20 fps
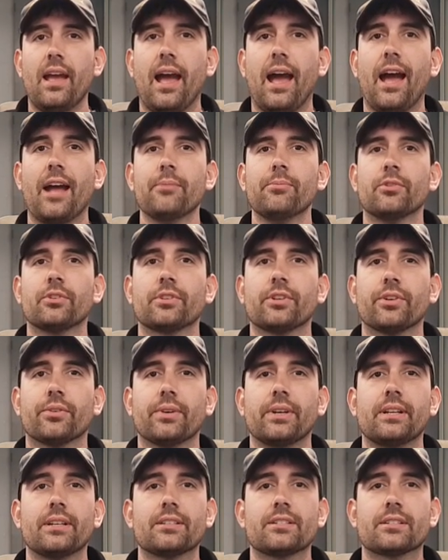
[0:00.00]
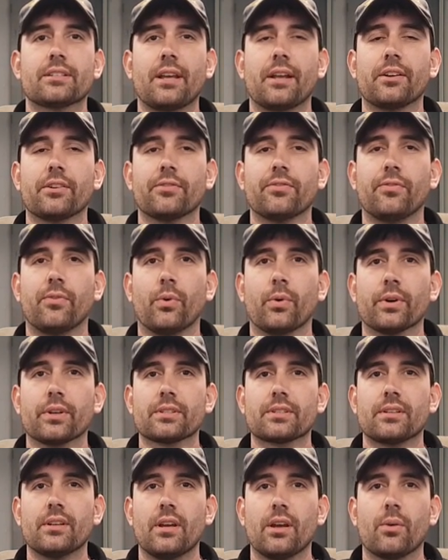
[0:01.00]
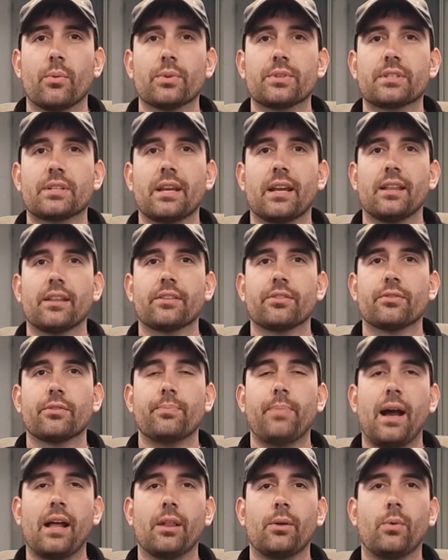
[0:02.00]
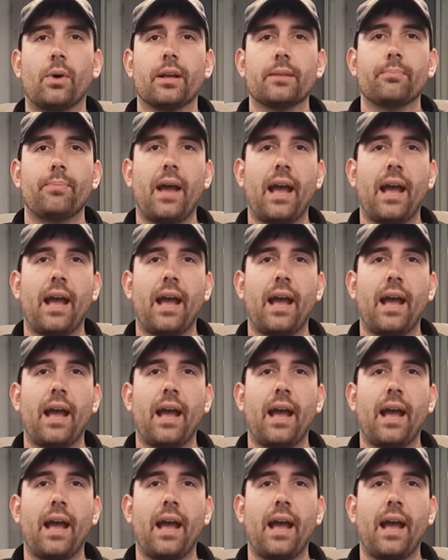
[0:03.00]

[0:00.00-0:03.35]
Admiral Kurita's center force was sailing through Palawan